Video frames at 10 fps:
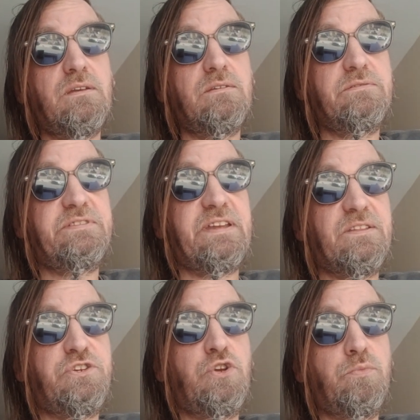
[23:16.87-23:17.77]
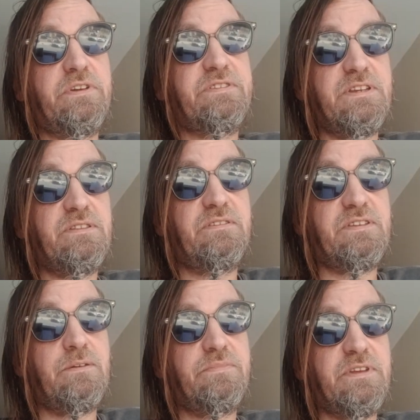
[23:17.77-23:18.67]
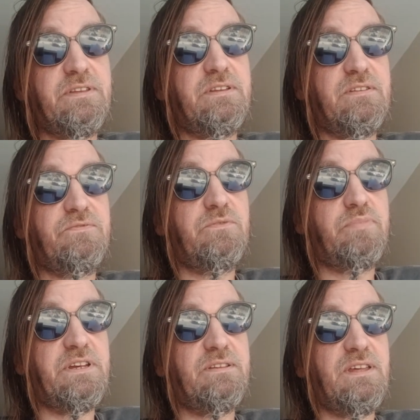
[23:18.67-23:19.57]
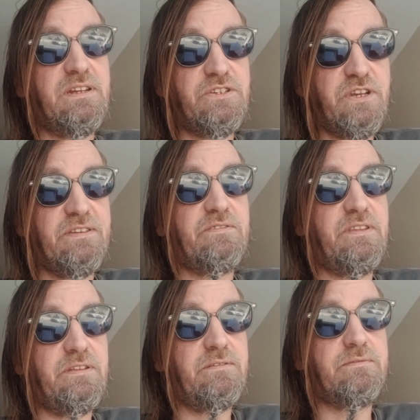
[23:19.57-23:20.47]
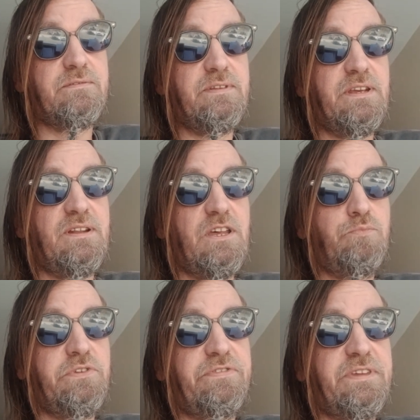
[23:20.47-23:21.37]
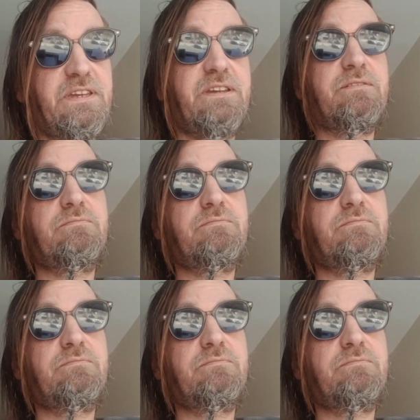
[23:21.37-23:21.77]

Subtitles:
Stanley Kubrick said the same thing, that if you play a lot of chess, that it'll help you think